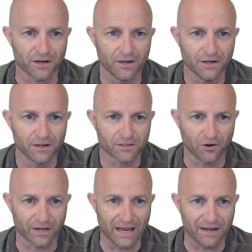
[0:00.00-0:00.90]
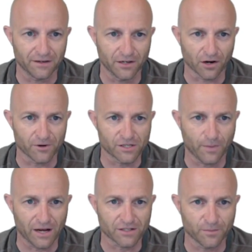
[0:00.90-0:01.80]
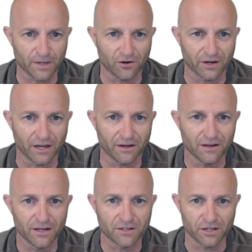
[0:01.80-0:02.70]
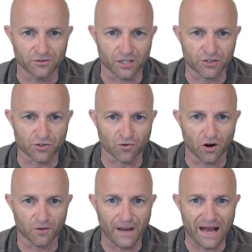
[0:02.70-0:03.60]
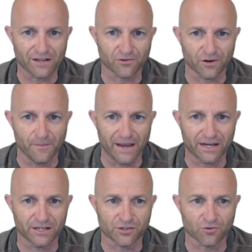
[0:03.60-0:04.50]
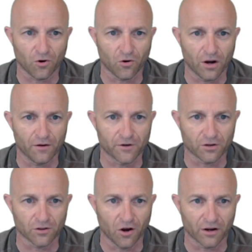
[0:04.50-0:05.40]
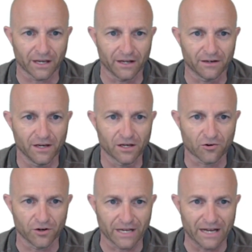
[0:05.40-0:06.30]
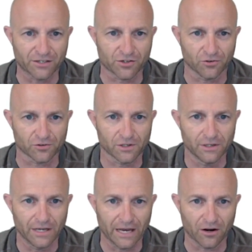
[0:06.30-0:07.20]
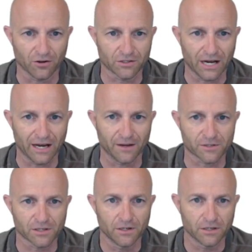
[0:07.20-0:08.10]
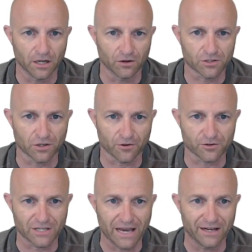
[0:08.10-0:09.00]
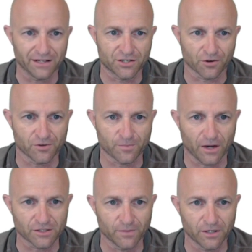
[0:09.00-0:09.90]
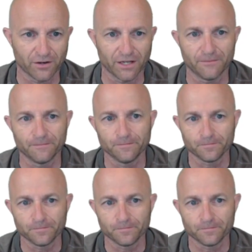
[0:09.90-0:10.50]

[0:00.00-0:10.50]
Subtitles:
it. So again, your responsibility to use a strong password and main control of your login credentials at all times. So they're saying it's your responsibility.